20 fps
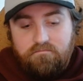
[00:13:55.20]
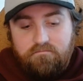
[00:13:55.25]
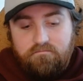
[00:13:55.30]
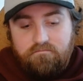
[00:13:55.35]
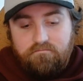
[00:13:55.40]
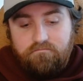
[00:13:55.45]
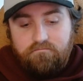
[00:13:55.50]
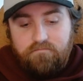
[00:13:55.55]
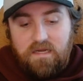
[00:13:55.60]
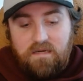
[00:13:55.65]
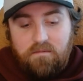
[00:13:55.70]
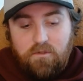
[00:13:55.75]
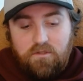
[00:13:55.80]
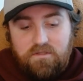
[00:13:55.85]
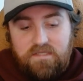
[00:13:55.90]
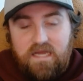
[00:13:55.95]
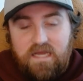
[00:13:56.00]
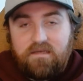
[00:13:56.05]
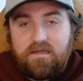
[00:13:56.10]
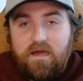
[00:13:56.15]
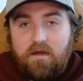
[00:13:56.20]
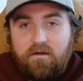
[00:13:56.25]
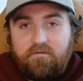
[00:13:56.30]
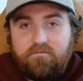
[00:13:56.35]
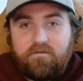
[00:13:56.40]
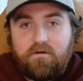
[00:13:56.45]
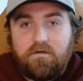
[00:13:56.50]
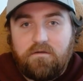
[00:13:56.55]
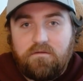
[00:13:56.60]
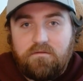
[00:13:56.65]
minimal takedown
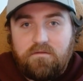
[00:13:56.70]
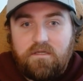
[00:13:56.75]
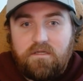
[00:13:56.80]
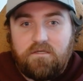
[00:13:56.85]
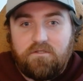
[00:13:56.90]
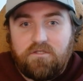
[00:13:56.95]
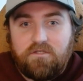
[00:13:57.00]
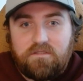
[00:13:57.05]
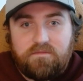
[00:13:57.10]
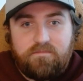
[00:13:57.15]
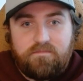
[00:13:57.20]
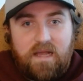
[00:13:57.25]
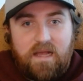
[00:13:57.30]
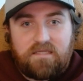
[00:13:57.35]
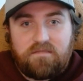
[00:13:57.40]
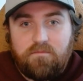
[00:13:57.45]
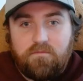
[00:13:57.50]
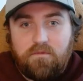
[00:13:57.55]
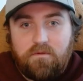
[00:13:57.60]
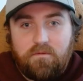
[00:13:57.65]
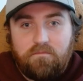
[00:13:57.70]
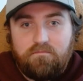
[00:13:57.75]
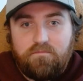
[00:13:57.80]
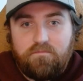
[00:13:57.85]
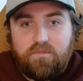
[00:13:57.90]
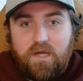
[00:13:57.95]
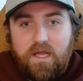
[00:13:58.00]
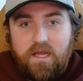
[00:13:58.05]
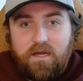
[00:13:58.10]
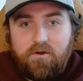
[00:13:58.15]
effort and just maximum
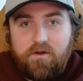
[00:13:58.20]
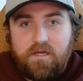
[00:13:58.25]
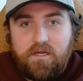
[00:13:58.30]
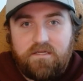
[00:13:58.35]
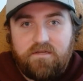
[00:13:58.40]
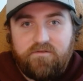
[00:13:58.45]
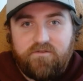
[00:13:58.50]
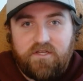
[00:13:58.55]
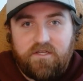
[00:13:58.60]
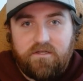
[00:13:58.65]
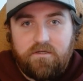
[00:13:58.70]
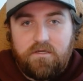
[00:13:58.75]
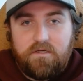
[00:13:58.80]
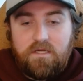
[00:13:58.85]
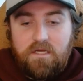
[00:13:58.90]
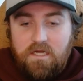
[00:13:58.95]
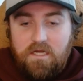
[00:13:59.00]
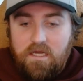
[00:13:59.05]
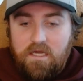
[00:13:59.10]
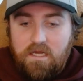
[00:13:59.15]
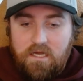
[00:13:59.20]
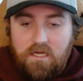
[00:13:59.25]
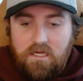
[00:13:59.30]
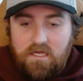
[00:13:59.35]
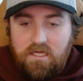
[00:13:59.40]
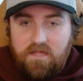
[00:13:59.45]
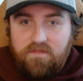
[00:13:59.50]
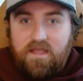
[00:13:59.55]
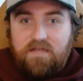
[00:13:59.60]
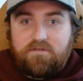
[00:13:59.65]
playing creativity.
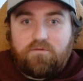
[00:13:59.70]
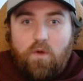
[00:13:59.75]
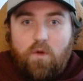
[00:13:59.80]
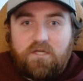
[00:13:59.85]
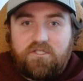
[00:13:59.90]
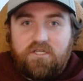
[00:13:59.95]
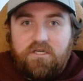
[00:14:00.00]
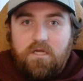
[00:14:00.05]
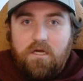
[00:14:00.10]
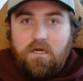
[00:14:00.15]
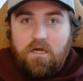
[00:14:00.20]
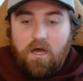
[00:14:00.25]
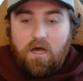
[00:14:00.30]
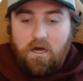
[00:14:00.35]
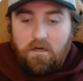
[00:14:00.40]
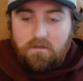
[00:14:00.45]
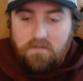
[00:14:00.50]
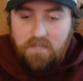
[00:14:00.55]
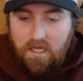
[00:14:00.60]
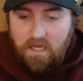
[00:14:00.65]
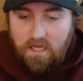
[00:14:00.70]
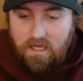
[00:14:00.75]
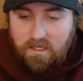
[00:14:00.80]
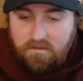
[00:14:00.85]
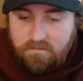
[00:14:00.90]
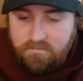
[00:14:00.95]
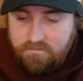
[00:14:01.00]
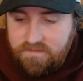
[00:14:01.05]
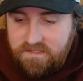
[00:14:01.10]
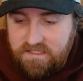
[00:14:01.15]
Thanks for watching. I'll
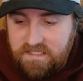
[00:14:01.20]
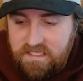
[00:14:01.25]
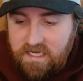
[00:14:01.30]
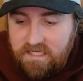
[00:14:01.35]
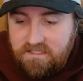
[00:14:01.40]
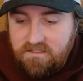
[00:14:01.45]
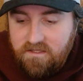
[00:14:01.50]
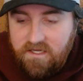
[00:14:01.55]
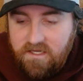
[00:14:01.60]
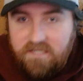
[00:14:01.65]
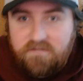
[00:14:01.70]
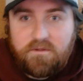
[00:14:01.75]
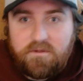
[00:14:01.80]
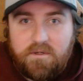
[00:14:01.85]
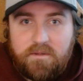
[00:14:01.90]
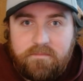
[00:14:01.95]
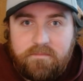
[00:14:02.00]
see you guys on the next one.